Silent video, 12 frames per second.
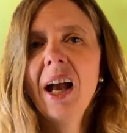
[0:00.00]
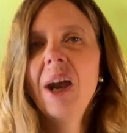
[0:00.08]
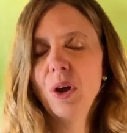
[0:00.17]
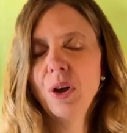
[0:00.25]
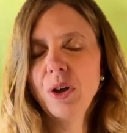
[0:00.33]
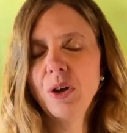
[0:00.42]

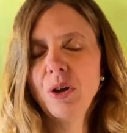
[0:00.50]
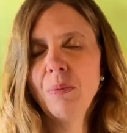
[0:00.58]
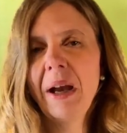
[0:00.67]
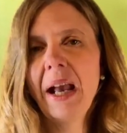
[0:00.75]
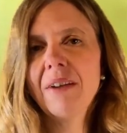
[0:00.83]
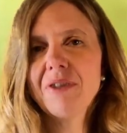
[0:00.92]
you might
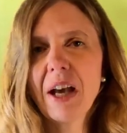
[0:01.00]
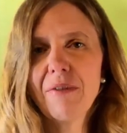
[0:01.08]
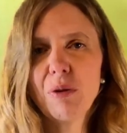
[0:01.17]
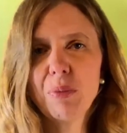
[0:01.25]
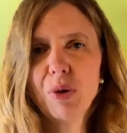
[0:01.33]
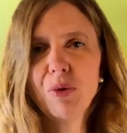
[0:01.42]
have to have
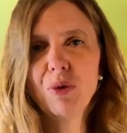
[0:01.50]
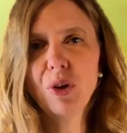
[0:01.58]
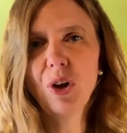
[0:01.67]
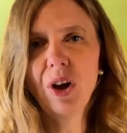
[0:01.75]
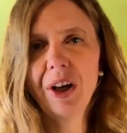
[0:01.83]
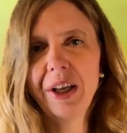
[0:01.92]
approval
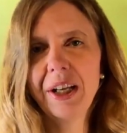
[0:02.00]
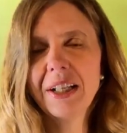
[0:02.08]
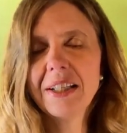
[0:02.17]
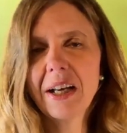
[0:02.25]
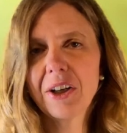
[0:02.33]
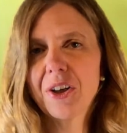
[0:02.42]
on
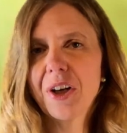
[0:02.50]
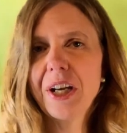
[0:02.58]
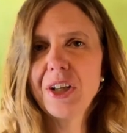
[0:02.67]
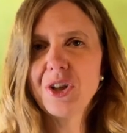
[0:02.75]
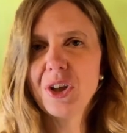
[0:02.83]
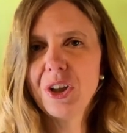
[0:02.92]

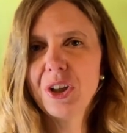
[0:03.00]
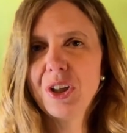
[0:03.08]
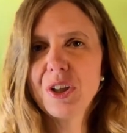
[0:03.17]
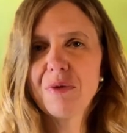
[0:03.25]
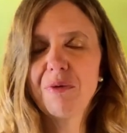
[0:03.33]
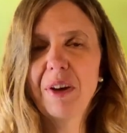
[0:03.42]

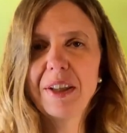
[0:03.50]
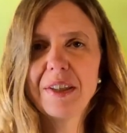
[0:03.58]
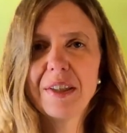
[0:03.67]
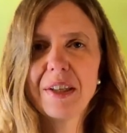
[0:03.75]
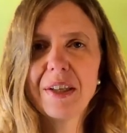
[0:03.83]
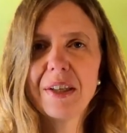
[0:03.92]
decorations,
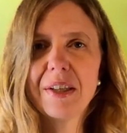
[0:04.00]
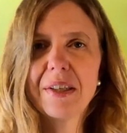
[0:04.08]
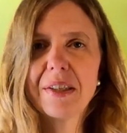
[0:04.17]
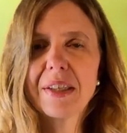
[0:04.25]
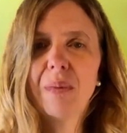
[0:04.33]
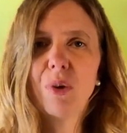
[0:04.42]

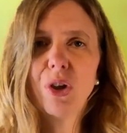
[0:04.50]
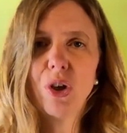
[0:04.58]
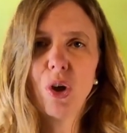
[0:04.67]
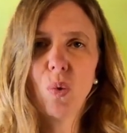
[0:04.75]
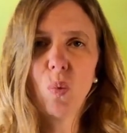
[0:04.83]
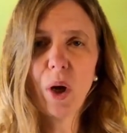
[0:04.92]
fences,
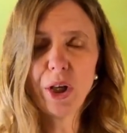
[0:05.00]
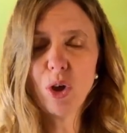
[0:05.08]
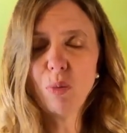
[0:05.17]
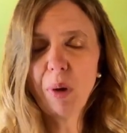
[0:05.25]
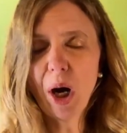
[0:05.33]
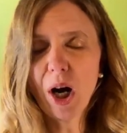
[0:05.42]
what you
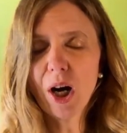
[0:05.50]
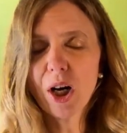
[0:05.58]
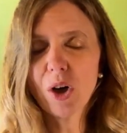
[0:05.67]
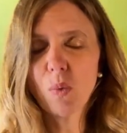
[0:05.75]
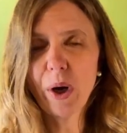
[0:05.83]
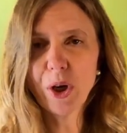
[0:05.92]
park,
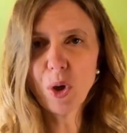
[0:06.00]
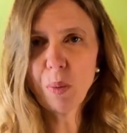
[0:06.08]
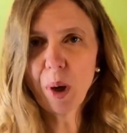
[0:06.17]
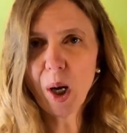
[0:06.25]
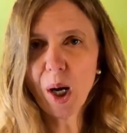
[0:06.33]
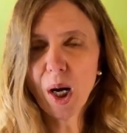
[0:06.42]
where you
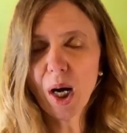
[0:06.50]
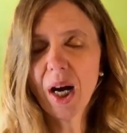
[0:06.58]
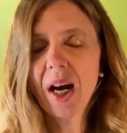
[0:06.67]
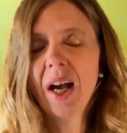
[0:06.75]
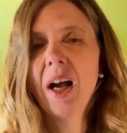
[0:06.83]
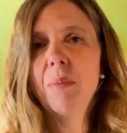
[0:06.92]
park,
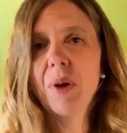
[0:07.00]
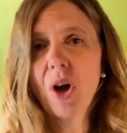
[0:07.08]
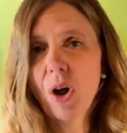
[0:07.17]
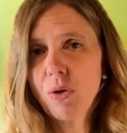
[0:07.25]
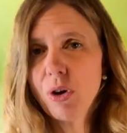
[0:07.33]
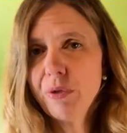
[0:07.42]
the color of